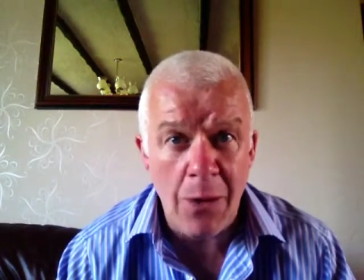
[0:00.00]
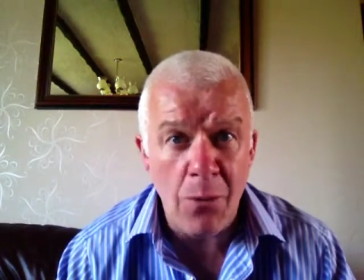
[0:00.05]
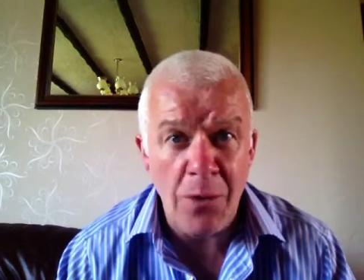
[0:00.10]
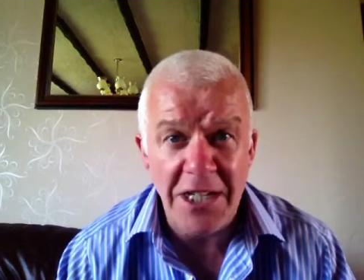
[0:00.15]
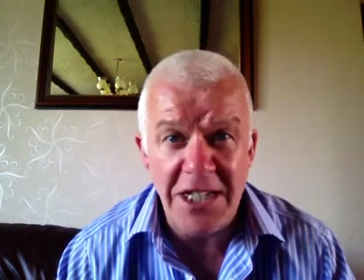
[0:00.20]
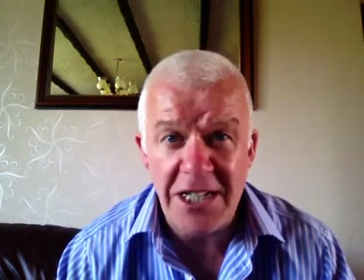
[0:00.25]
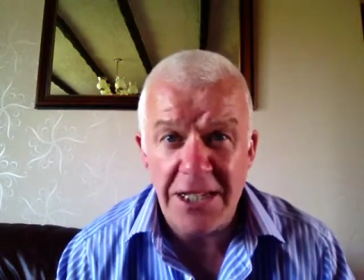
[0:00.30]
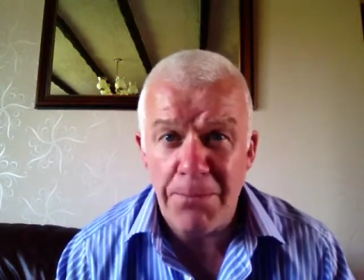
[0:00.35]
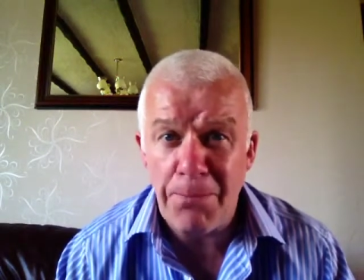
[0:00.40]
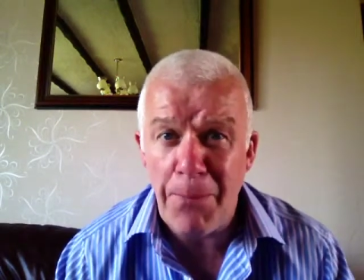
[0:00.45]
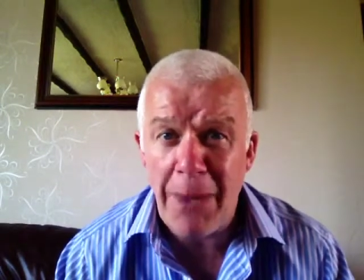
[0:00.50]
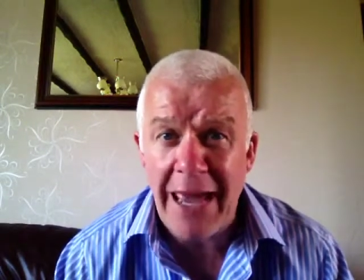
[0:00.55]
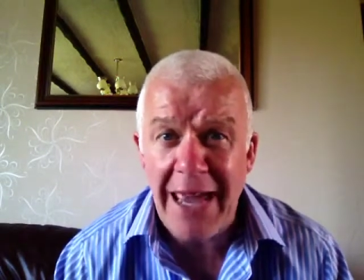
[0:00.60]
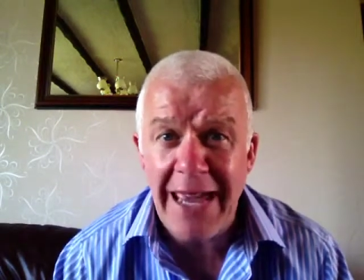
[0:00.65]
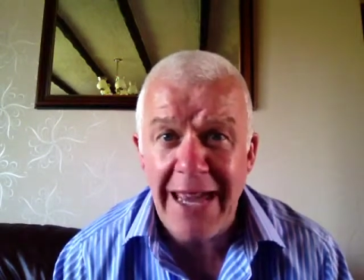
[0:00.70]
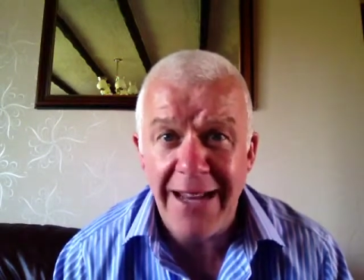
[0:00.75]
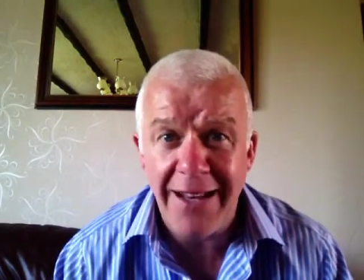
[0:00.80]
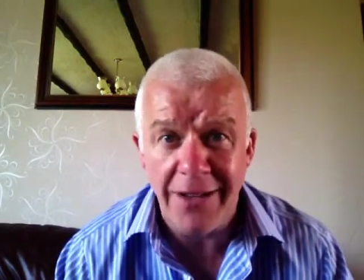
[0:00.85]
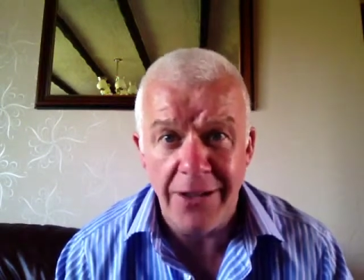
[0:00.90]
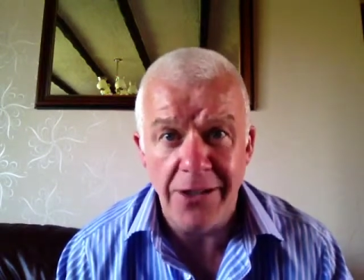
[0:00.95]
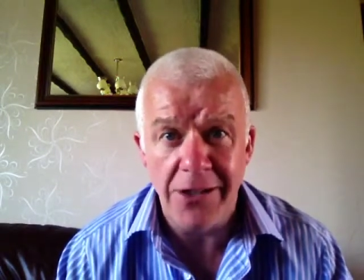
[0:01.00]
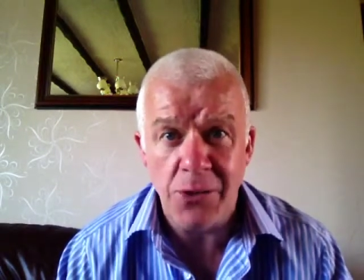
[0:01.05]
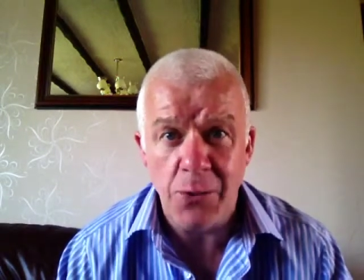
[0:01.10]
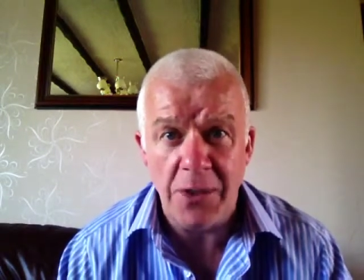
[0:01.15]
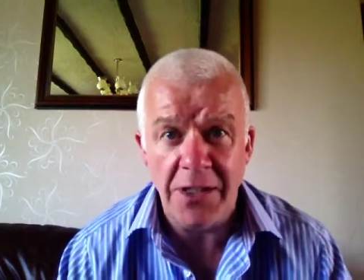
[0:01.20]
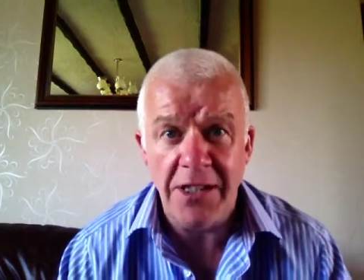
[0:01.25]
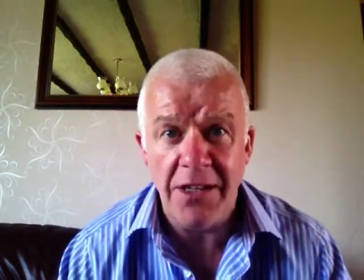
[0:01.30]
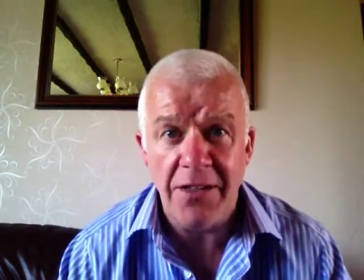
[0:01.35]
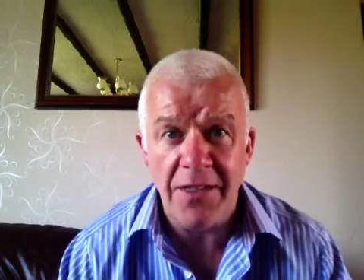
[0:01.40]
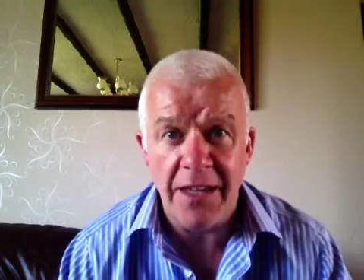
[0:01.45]
which is peanuts
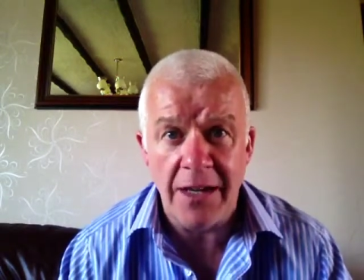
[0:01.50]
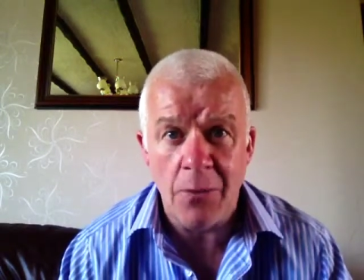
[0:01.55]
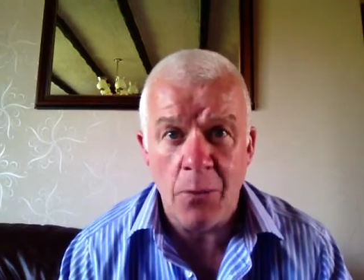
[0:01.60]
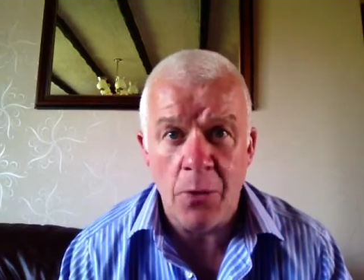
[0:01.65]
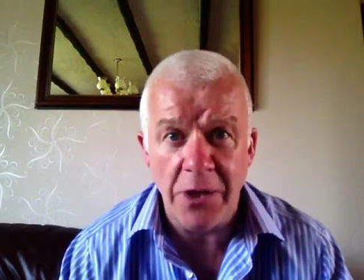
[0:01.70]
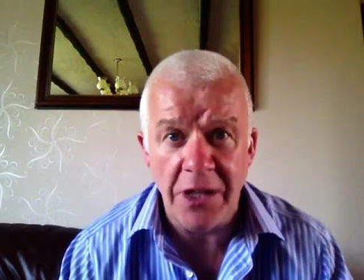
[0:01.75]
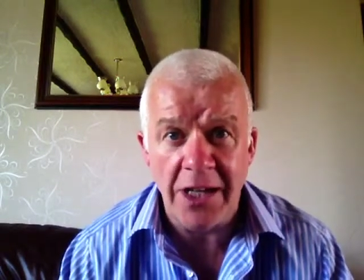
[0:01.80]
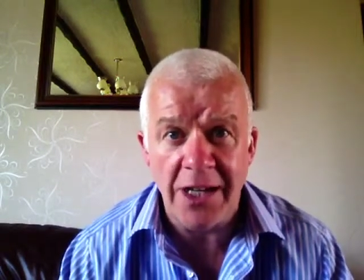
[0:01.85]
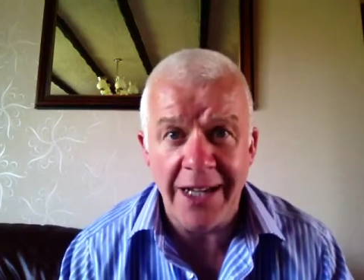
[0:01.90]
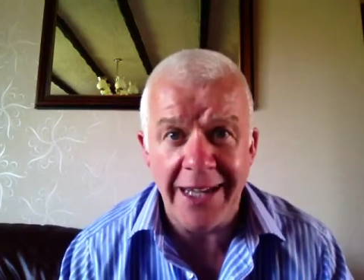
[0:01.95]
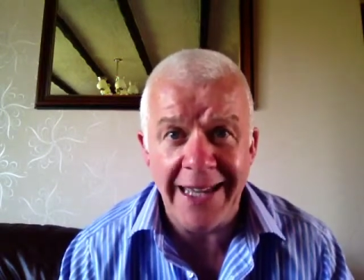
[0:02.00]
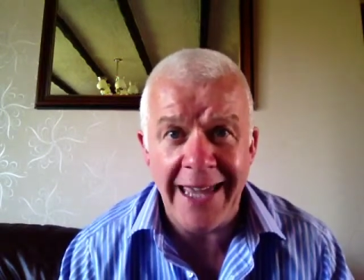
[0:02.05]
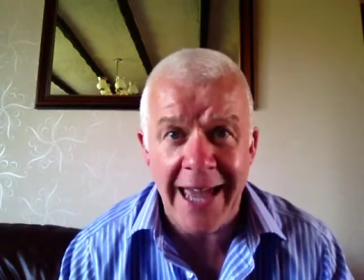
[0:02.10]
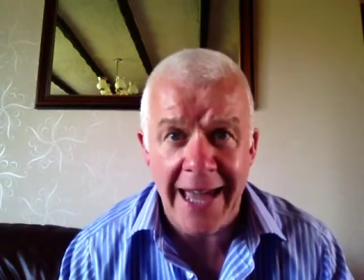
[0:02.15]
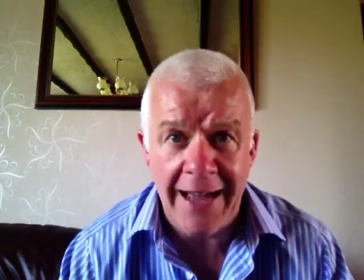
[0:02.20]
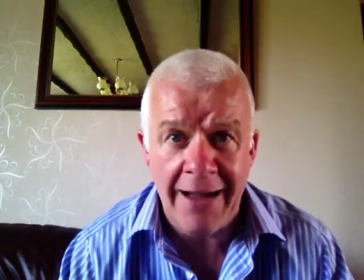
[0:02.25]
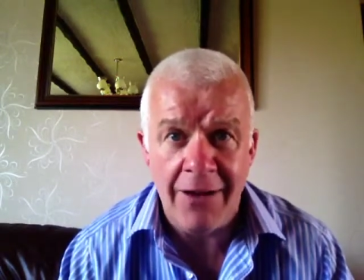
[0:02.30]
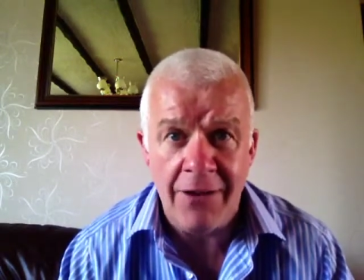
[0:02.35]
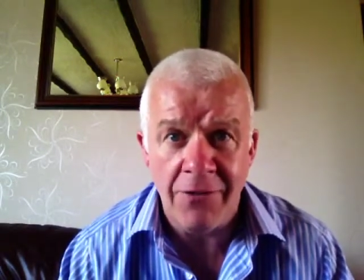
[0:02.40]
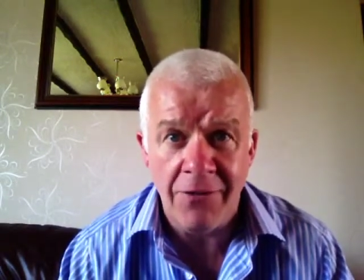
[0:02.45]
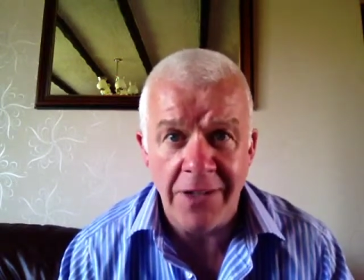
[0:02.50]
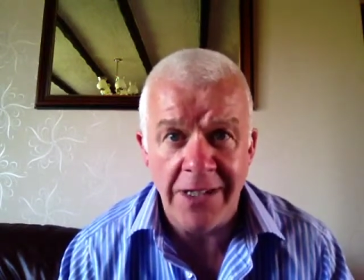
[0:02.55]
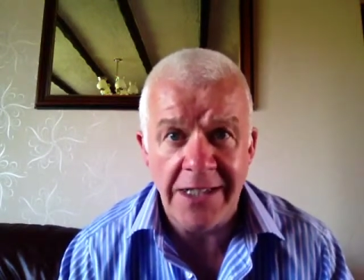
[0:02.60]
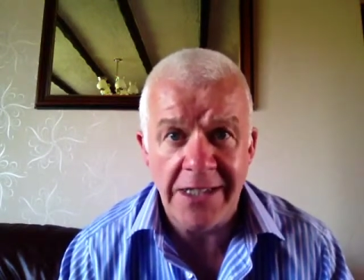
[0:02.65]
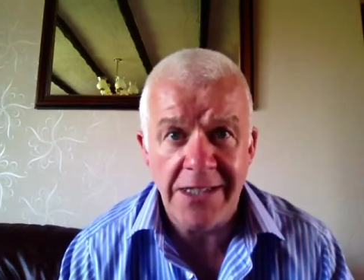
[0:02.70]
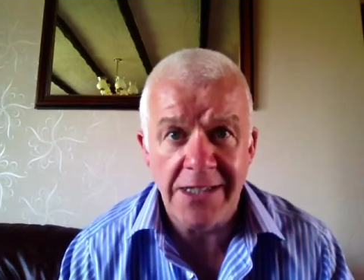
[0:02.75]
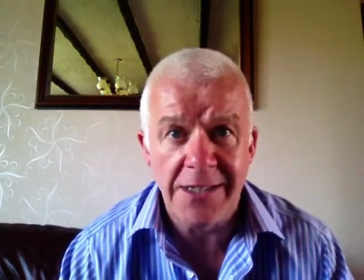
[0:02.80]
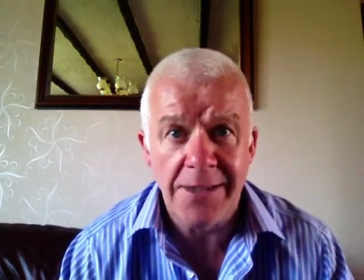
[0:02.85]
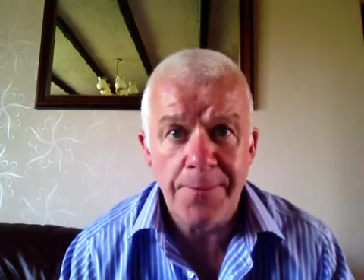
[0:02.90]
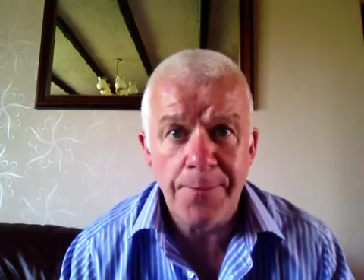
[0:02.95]
when you think what you're going to get out of
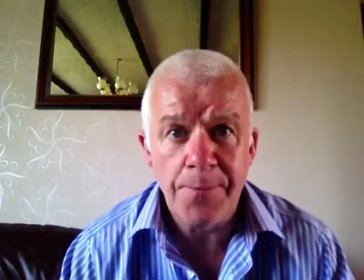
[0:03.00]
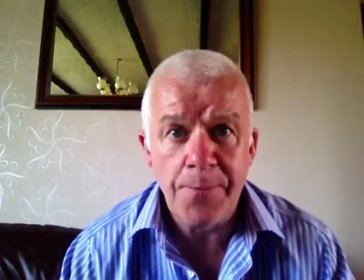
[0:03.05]
this.